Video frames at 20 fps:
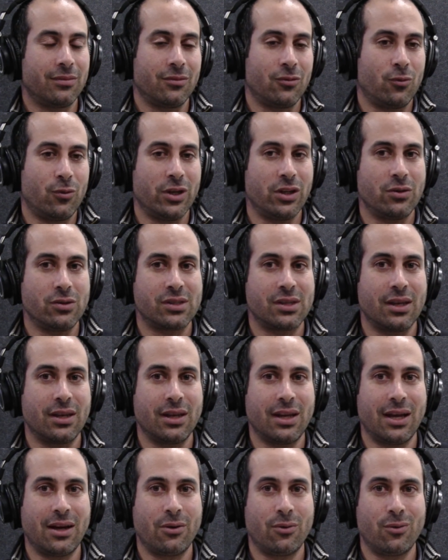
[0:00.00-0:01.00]
when you said
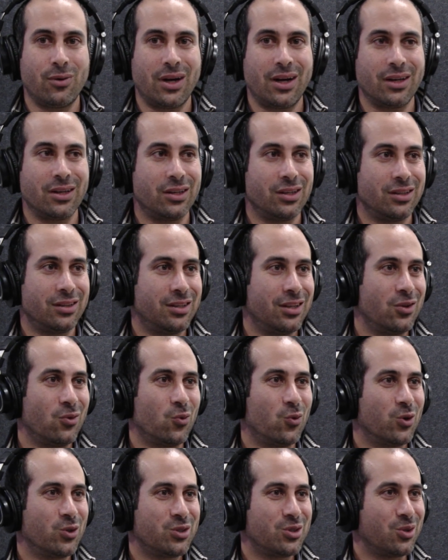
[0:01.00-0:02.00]
now I
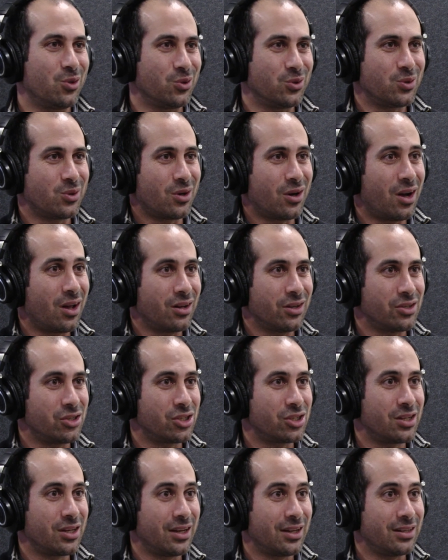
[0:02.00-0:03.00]
didn't want to go to
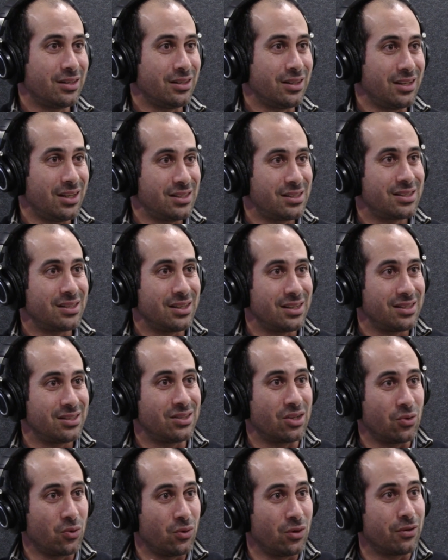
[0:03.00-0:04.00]
college, this is
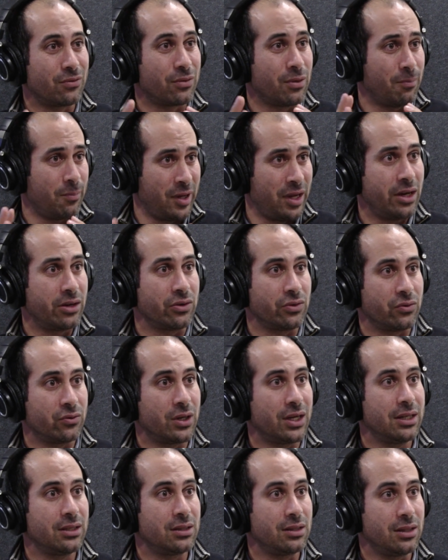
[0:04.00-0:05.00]
the rule of the parent,
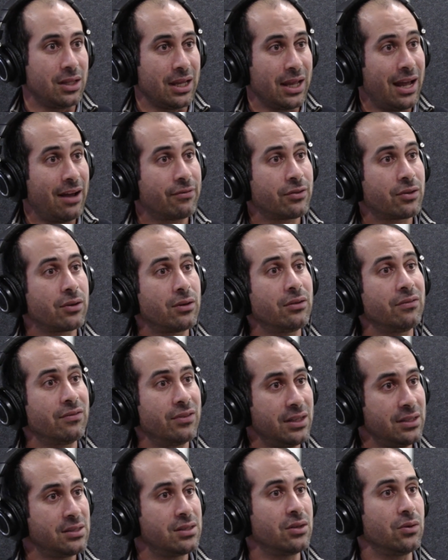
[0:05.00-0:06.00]
right? They have to
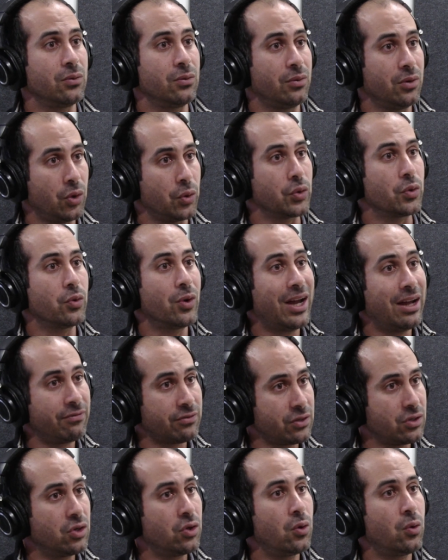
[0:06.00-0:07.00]
convince you, no, you have
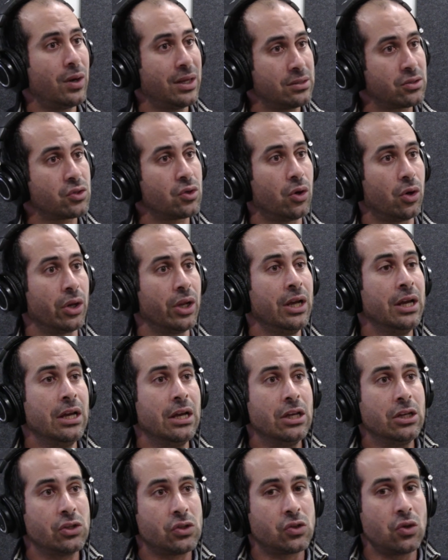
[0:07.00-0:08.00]
to go and so on.
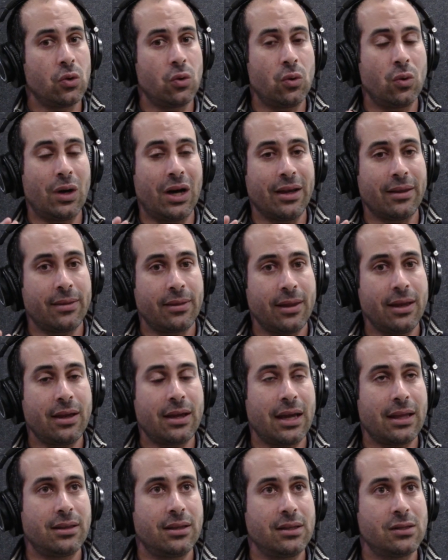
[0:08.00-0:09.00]
So I
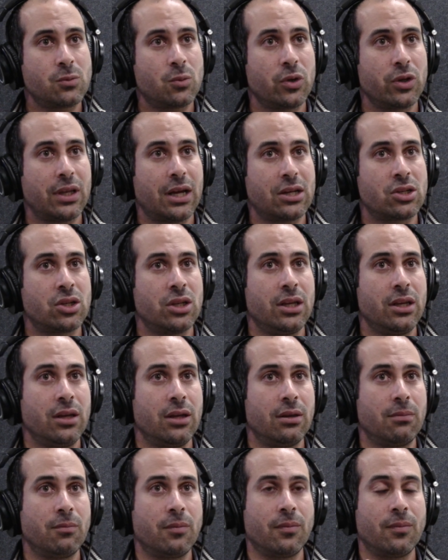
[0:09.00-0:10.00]
think at this point,
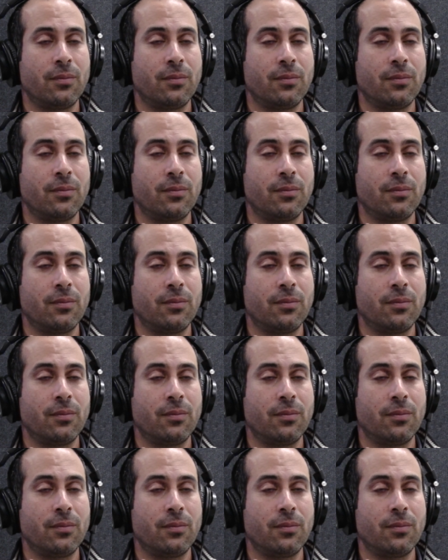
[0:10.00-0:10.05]
actually,